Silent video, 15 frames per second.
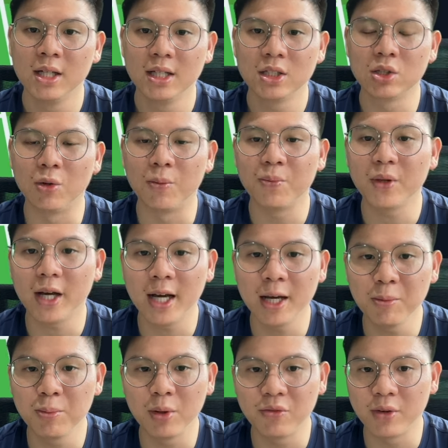So I
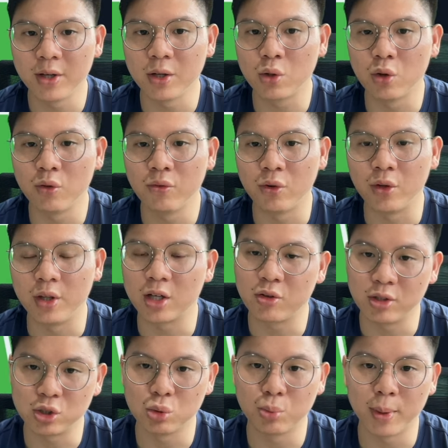prefer to go for the
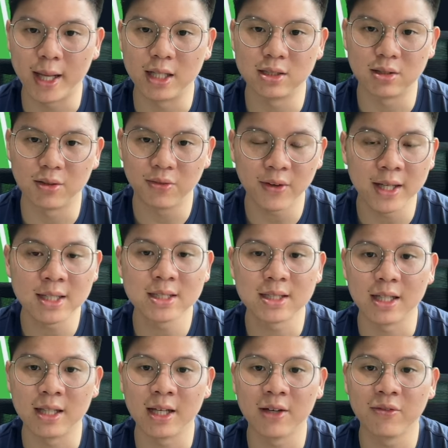Crystal Palace defense,
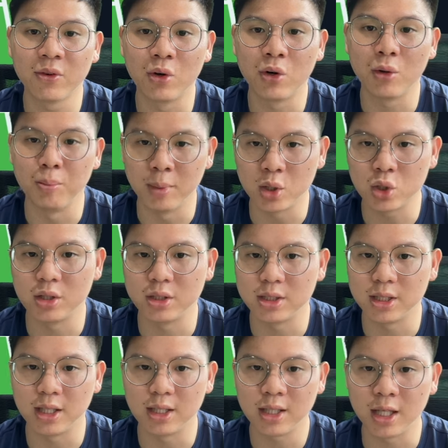and therefore Mitchell is
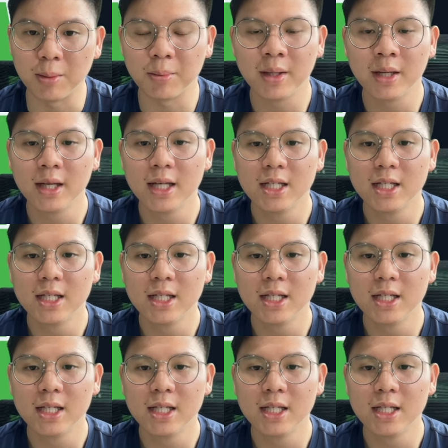in the team.